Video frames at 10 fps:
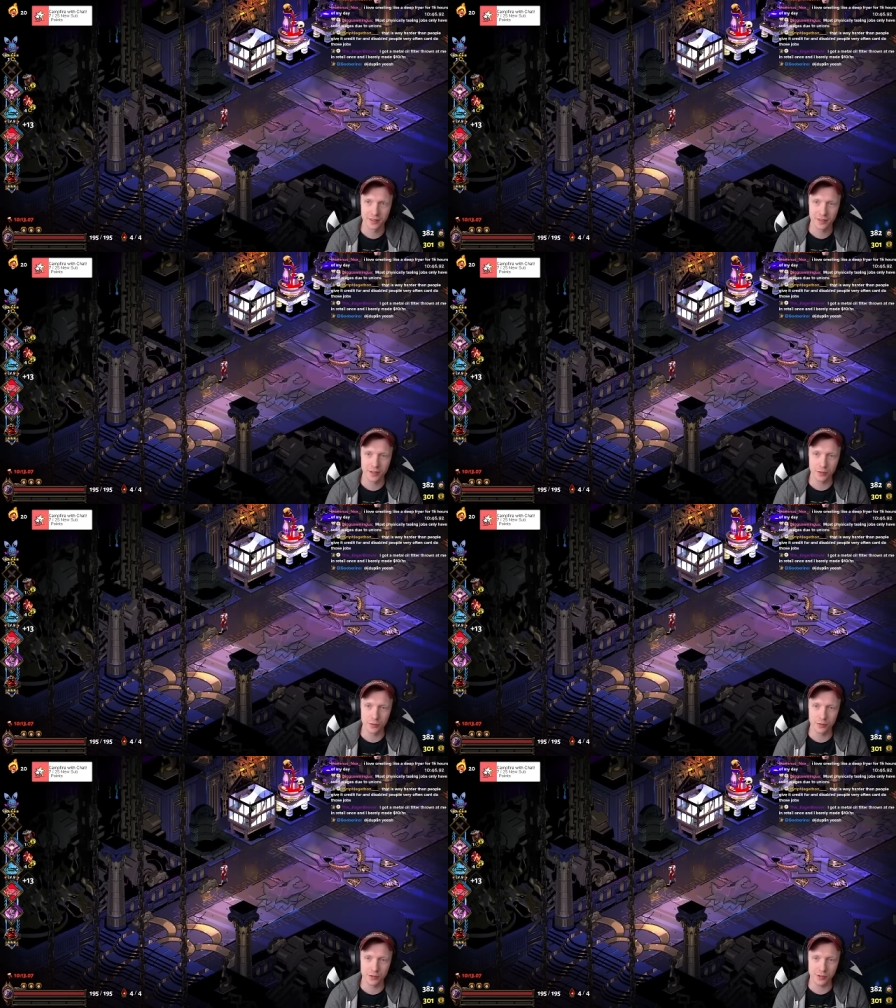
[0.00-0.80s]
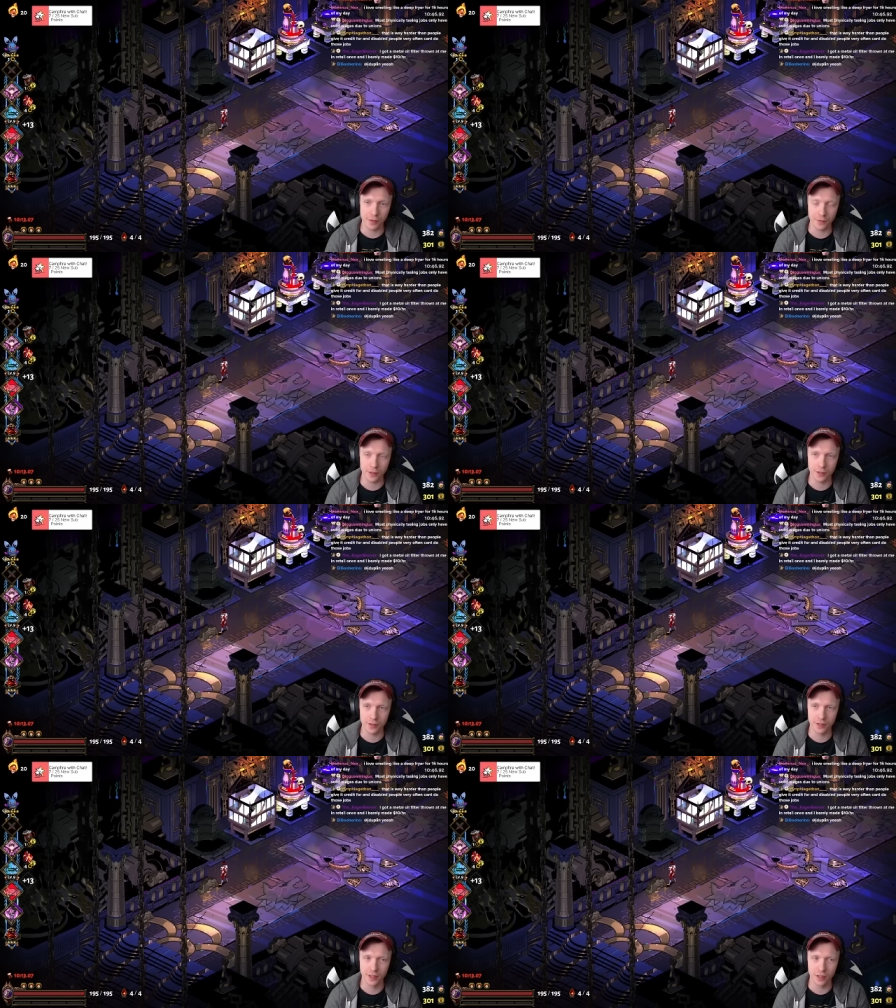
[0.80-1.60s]
To
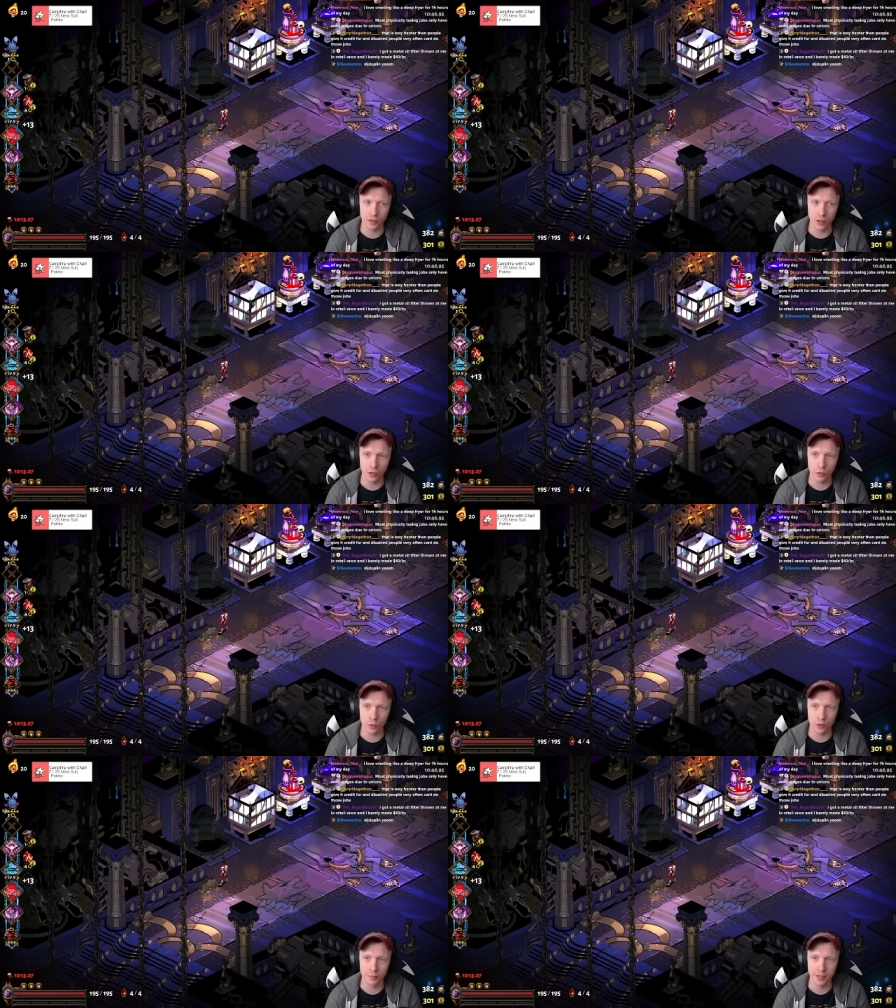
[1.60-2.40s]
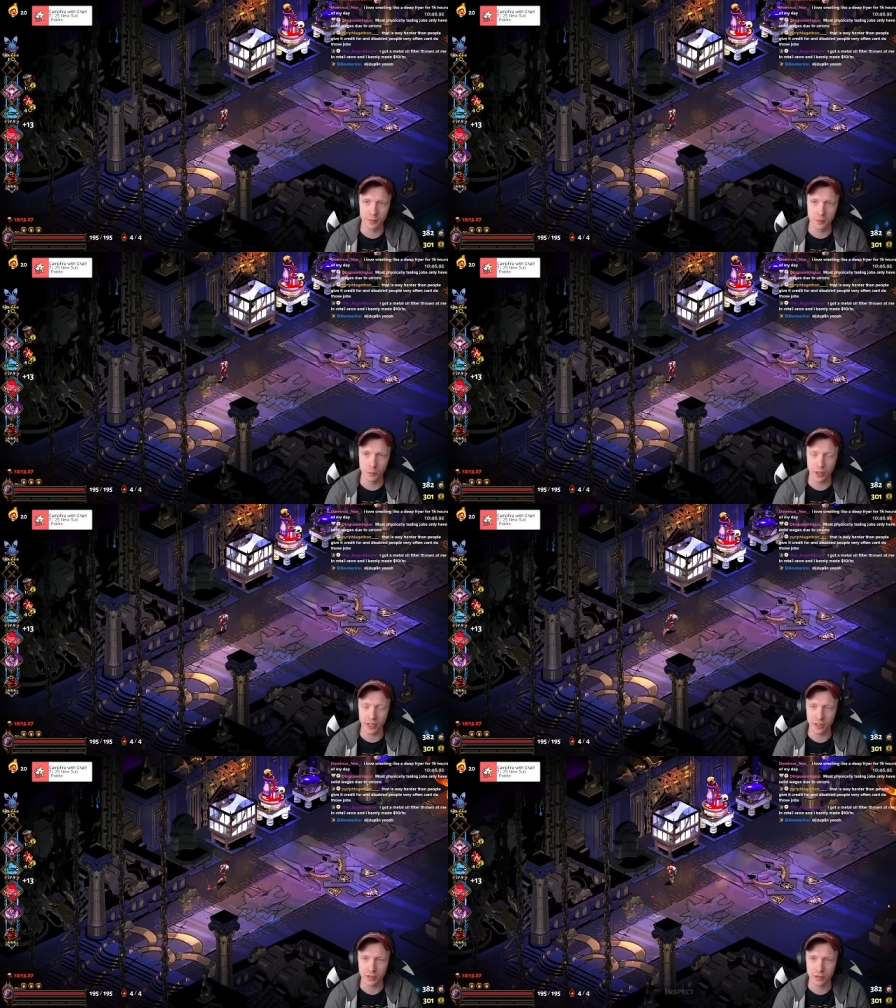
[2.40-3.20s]
suffer a low or minimum
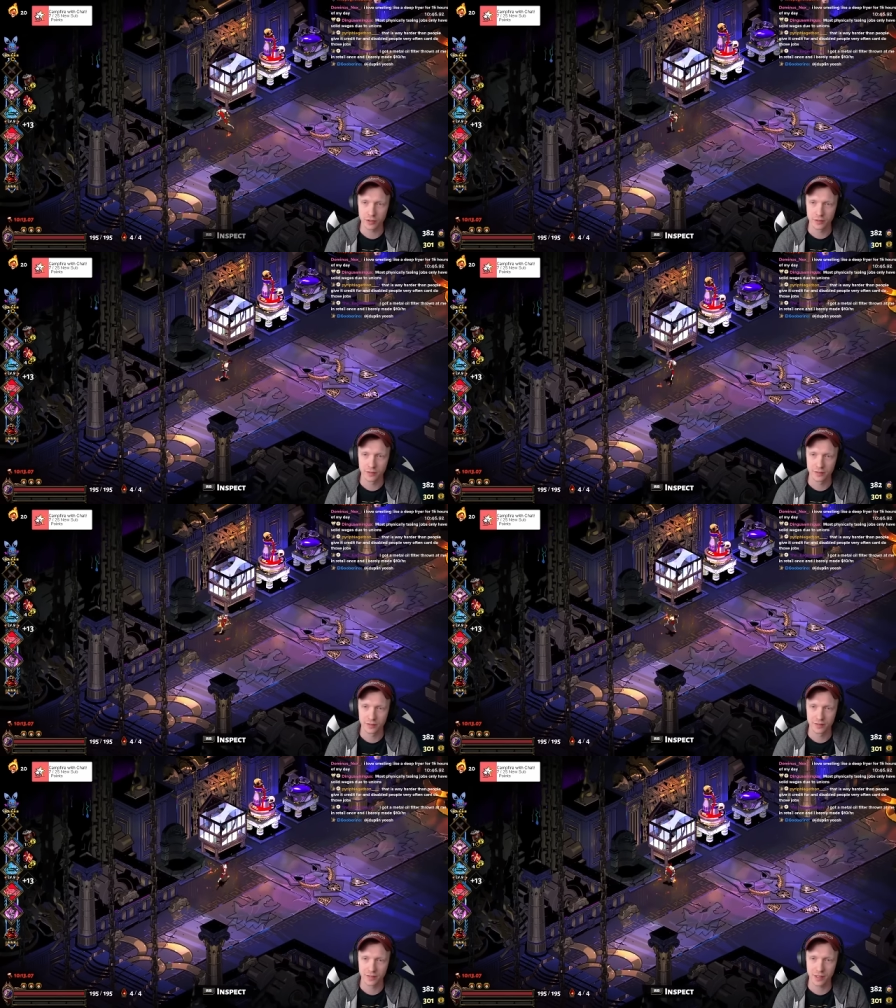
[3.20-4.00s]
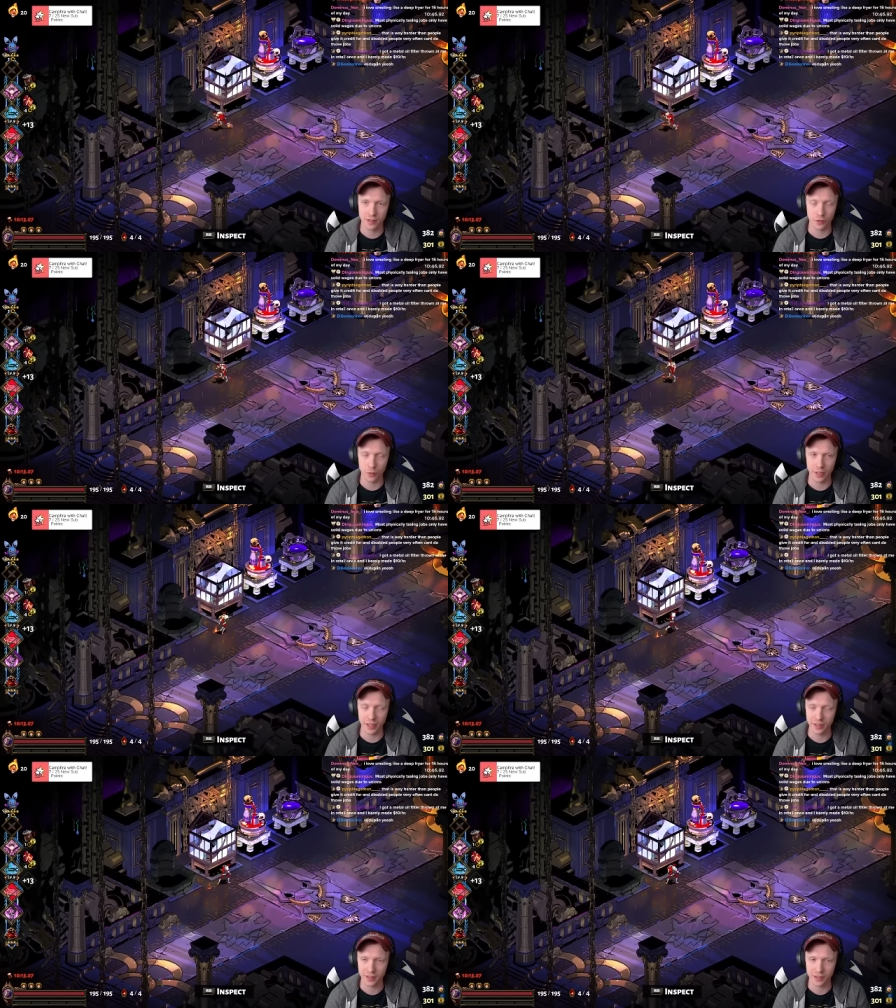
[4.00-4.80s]
wage, either
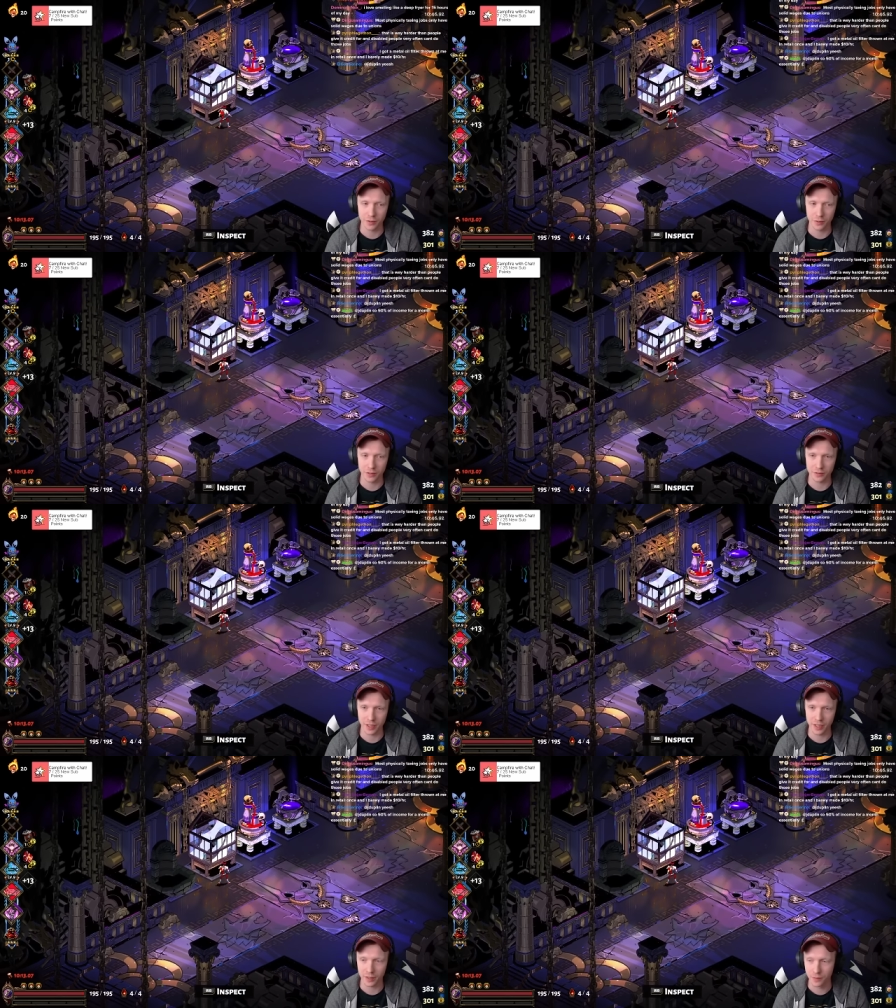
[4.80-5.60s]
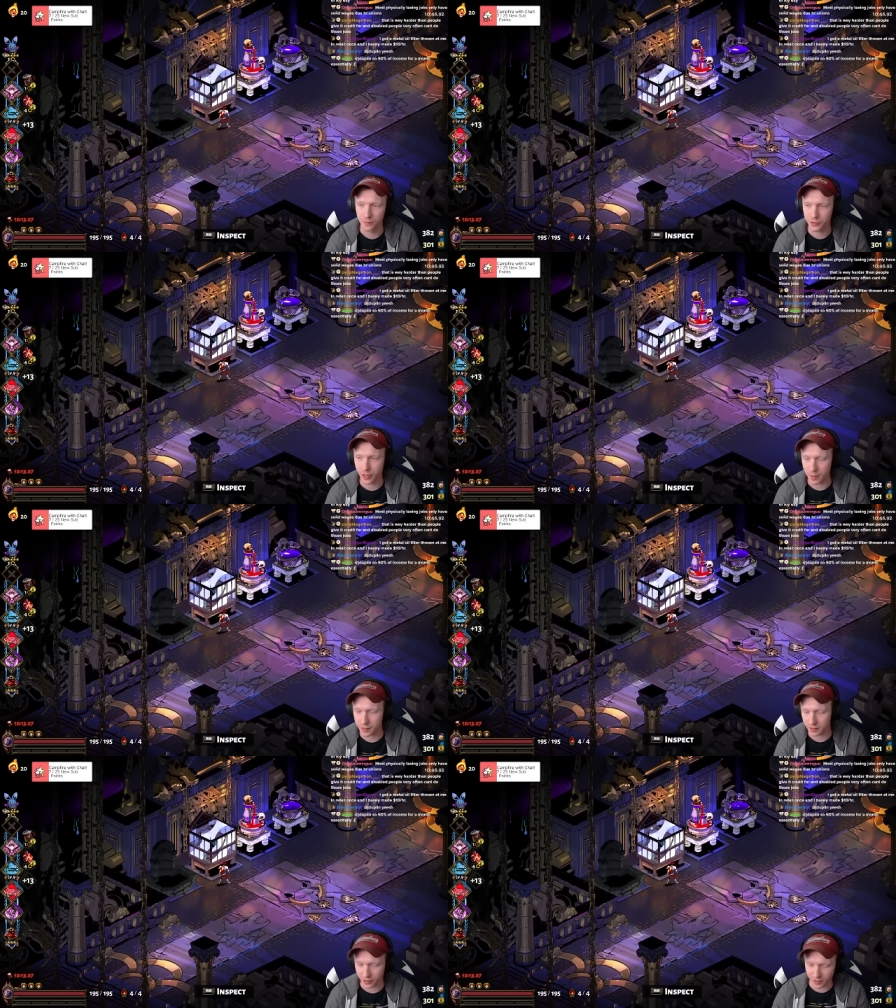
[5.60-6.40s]
way, you know, right? So that
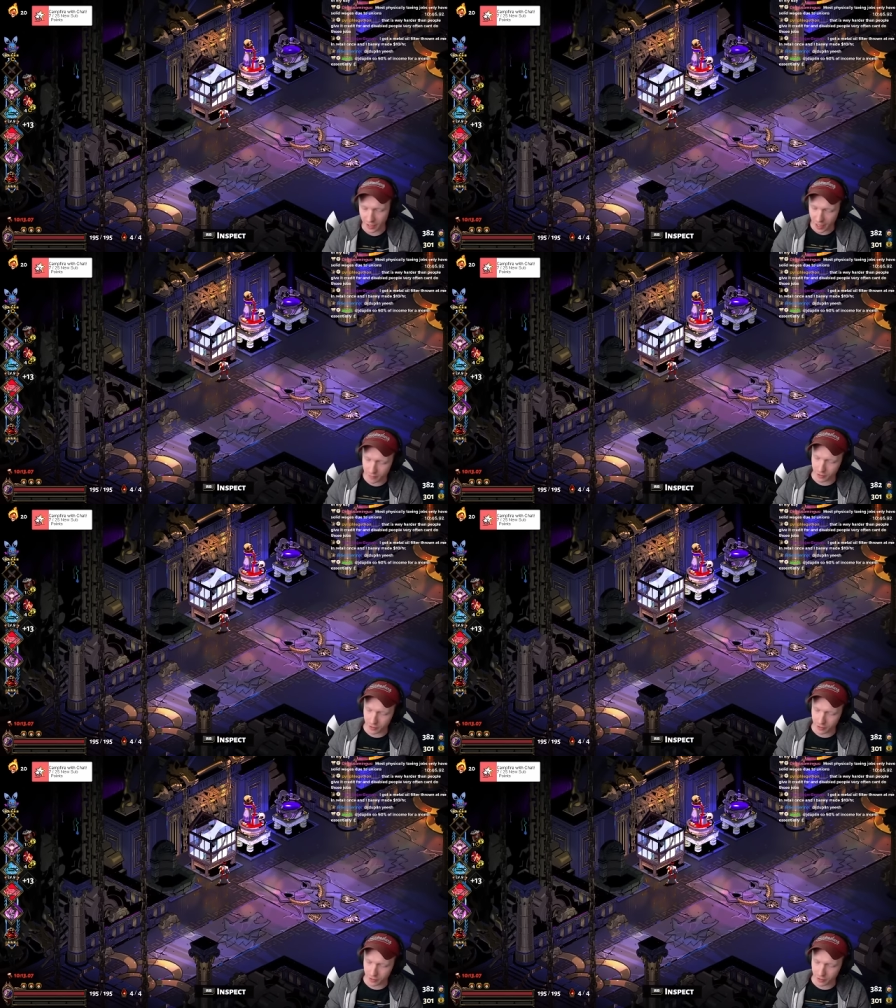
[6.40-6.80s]
means that they have to